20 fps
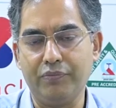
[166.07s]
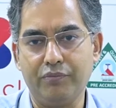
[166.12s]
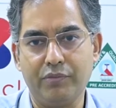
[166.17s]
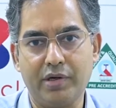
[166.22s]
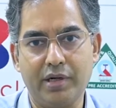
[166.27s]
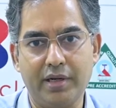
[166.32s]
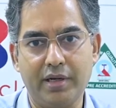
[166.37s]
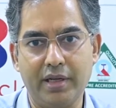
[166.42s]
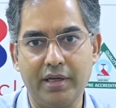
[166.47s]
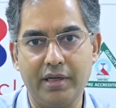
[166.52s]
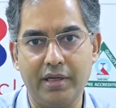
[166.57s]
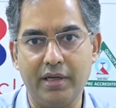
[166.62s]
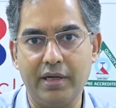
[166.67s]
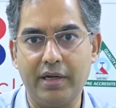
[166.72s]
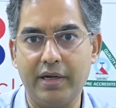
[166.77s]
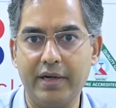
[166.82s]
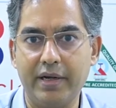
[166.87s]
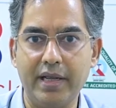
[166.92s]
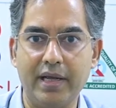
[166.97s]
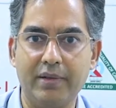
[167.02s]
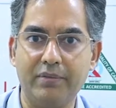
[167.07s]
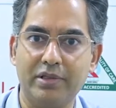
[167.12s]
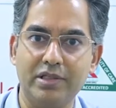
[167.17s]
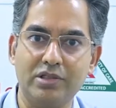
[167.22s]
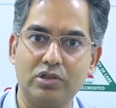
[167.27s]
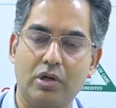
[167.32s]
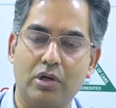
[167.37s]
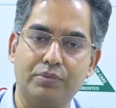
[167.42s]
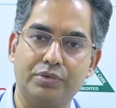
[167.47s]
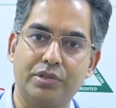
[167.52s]
but then in india
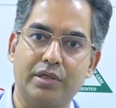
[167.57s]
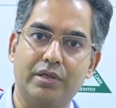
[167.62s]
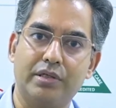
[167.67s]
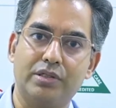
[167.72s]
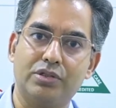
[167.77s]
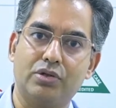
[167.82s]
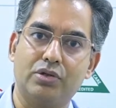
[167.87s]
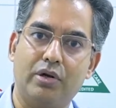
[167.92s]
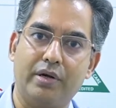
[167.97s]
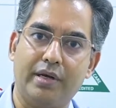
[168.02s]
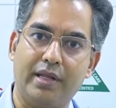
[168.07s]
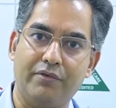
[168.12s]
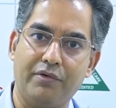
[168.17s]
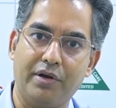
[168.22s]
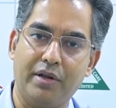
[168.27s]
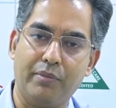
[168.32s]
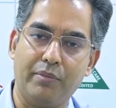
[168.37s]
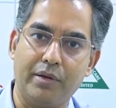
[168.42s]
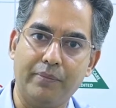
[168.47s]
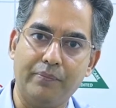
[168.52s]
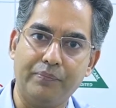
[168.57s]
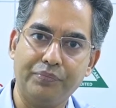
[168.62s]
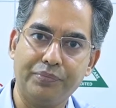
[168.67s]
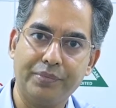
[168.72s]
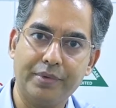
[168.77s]
this option is not available